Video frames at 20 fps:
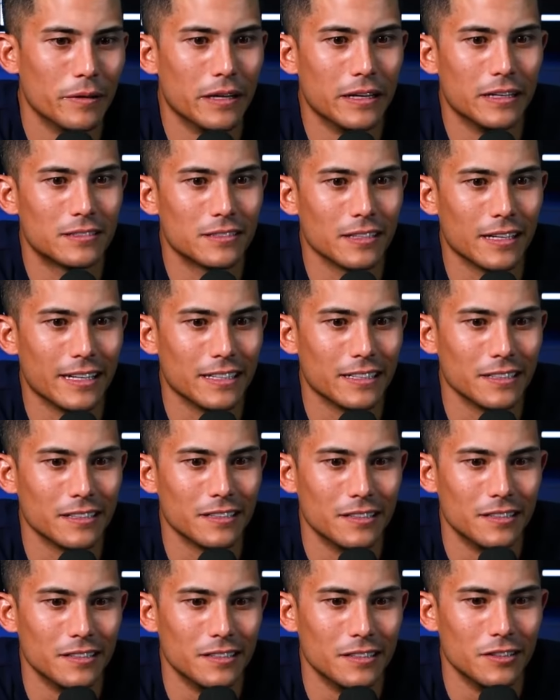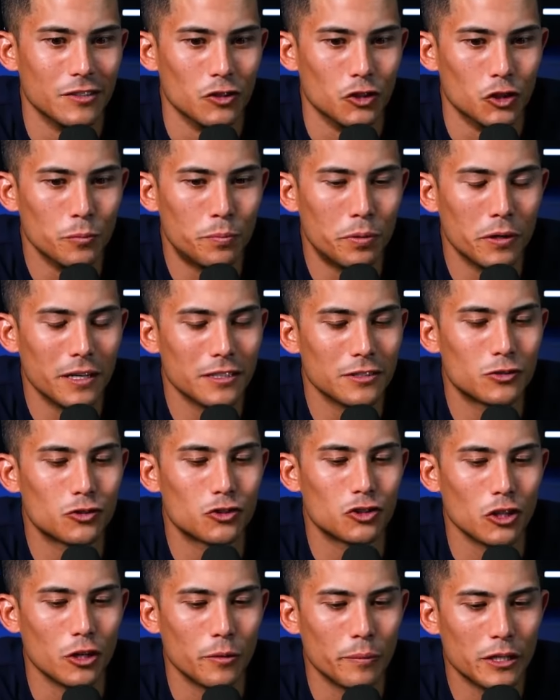and it's like you put in
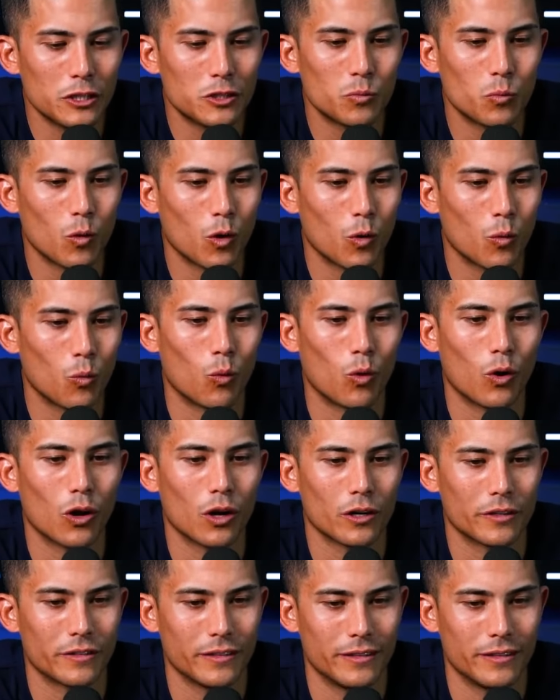so much more work